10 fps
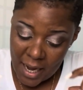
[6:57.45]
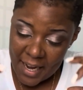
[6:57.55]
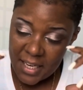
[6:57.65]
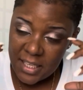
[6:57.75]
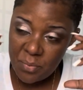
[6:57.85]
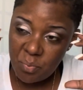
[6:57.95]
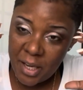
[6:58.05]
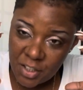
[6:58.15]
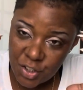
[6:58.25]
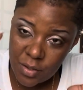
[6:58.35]
and
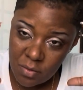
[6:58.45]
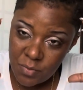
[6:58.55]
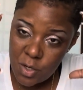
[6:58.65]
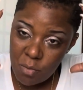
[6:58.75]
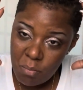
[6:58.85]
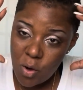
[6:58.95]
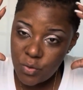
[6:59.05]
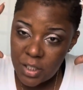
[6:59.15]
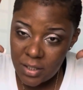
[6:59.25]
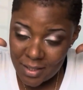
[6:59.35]
picture the the
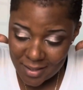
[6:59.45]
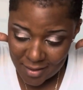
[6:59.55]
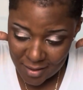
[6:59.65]
the the,